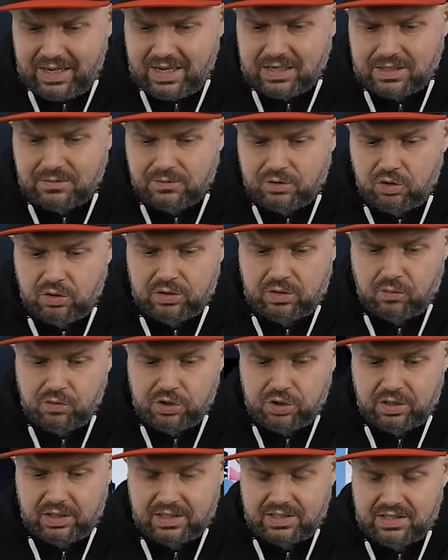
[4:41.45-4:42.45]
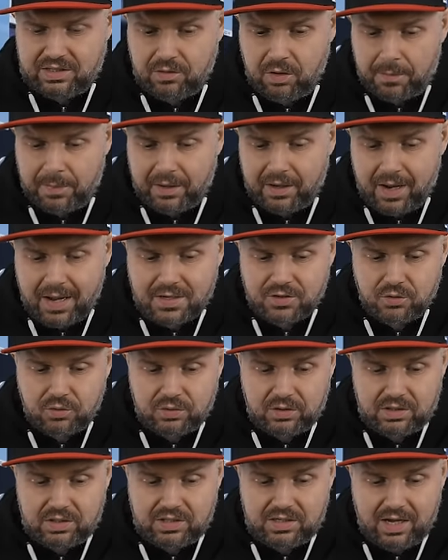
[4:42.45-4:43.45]
All this is very beautiful. D
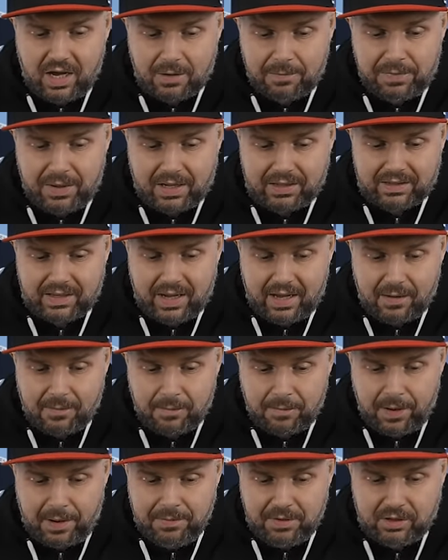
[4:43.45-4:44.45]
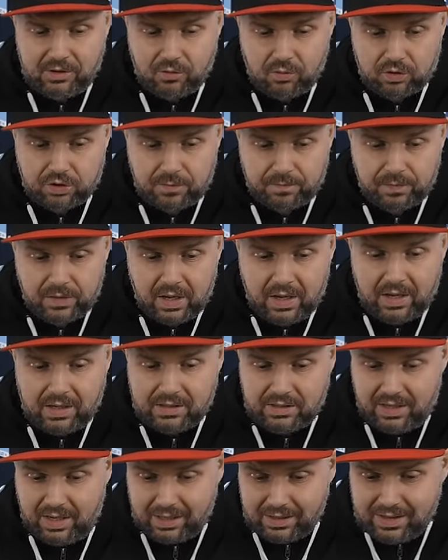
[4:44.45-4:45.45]
D R five memory too. Now
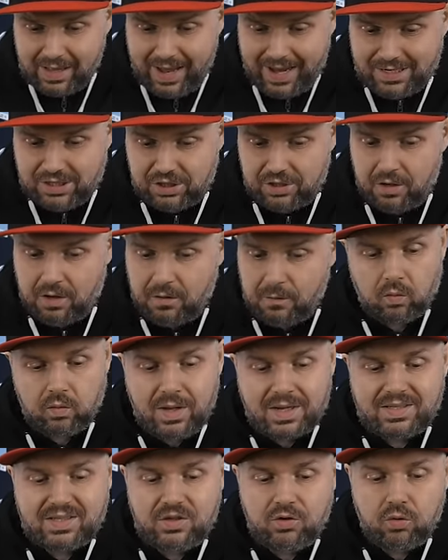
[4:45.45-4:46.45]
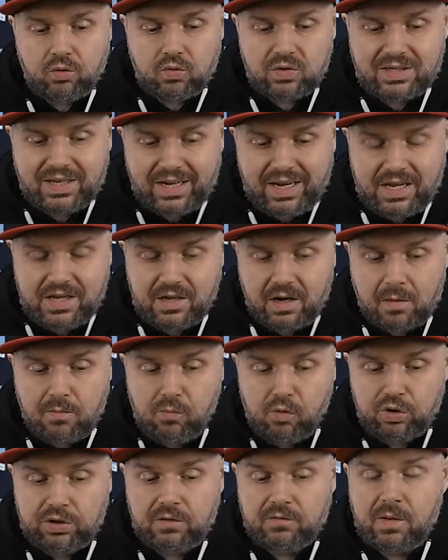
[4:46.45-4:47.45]
further, we are accelerating work in an
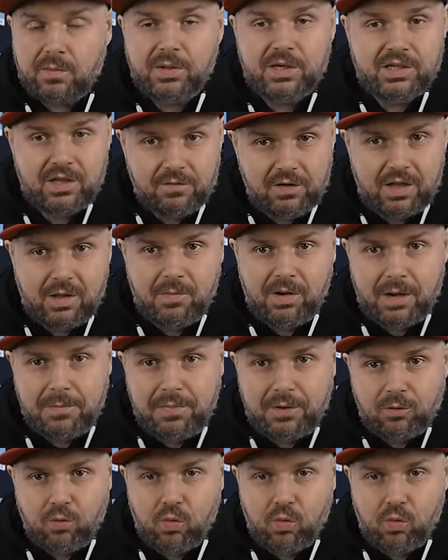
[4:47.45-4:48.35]
ordinary co-pilot.